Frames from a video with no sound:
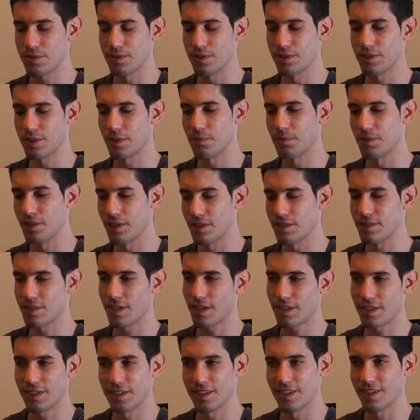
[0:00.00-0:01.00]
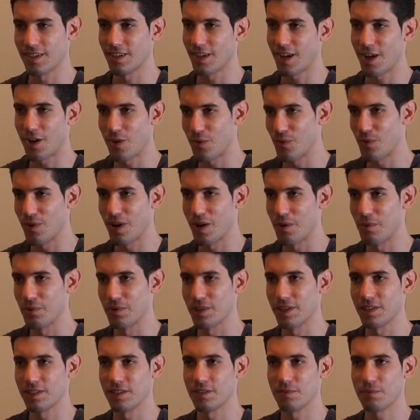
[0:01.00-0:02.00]
determining exactly how, how I'm
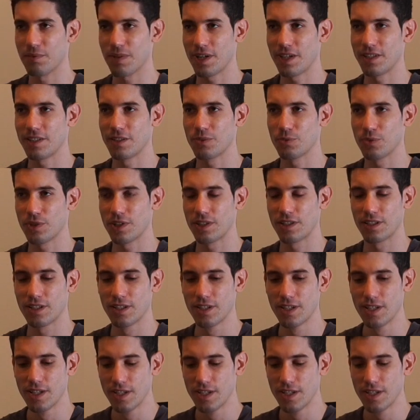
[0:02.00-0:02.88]
getting paid and when.